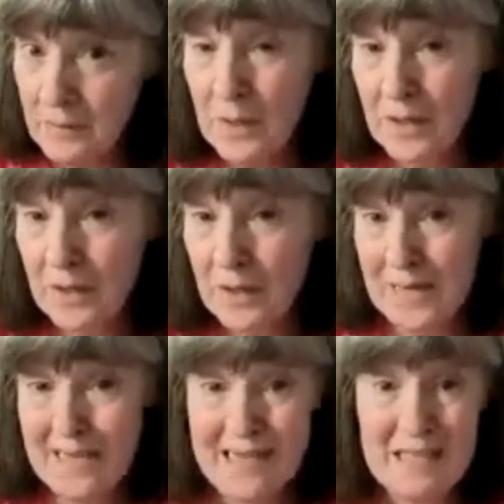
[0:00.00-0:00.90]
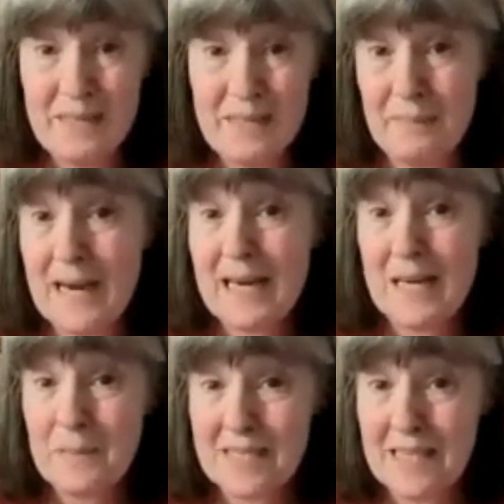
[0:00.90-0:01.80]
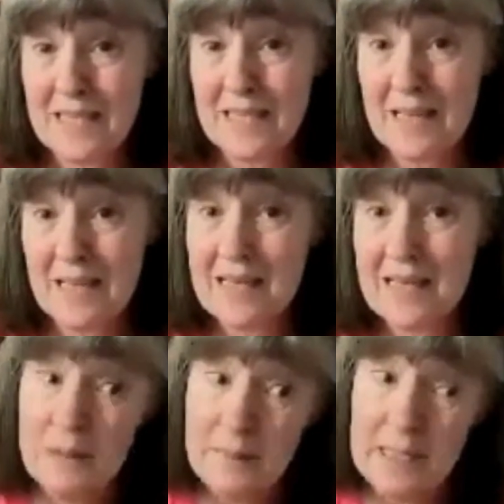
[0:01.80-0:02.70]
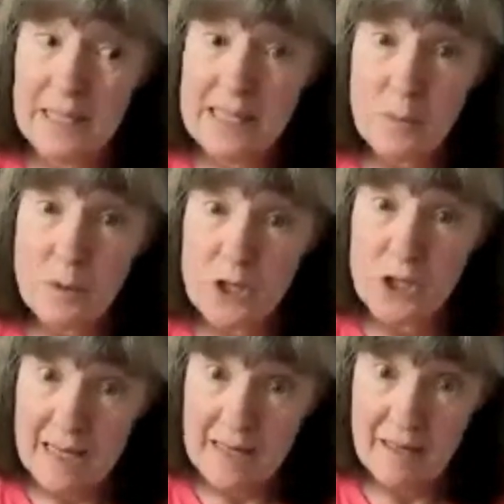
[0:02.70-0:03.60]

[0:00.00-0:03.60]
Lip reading: where you might need to back up a step and say, well, maybe it's more genetic.